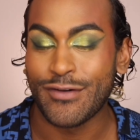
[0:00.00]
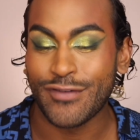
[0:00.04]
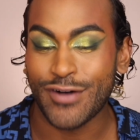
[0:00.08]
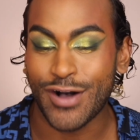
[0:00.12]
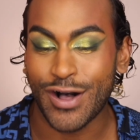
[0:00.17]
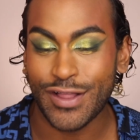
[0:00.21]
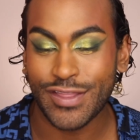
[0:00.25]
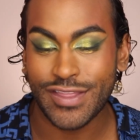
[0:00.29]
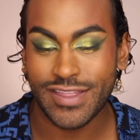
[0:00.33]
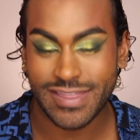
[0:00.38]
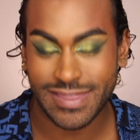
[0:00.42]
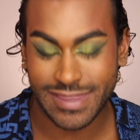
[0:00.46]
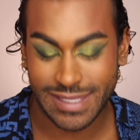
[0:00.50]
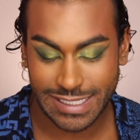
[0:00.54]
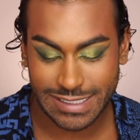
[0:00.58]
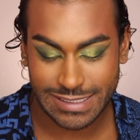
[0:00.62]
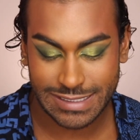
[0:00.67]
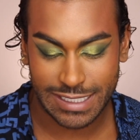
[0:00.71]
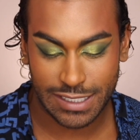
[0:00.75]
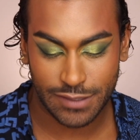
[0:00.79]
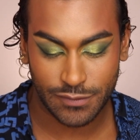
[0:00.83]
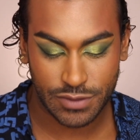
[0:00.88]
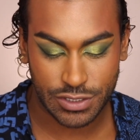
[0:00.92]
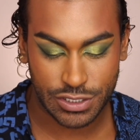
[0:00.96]
of all the things
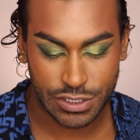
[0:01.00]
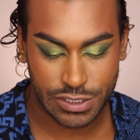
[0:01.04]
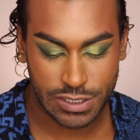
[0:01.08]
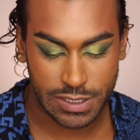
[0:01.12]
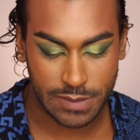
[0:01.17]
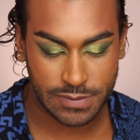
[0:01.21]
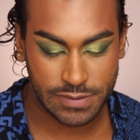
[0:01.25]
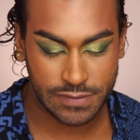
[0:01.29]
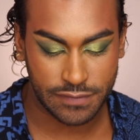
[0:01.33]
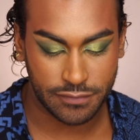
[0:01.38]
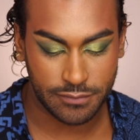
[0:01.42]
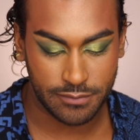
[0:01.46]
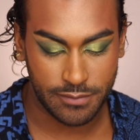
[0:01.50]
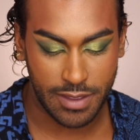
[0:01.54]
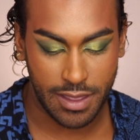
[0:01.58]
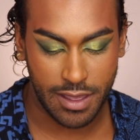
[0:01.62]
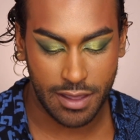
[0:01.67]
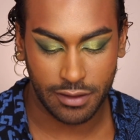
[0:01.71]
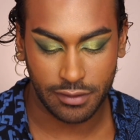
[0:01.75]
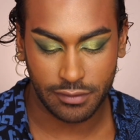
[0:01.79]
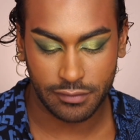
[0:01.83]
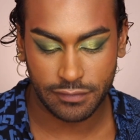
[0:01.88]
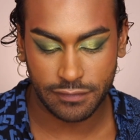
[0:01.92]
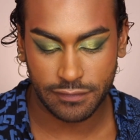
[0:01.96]
that was shipped from
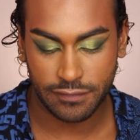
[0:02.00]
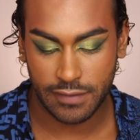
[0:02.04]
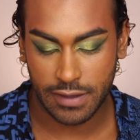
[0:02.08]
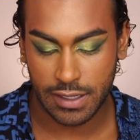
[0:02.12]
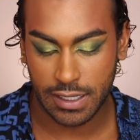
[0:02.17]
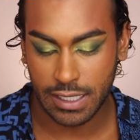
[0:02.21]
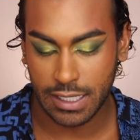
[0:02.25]
e.l.f.,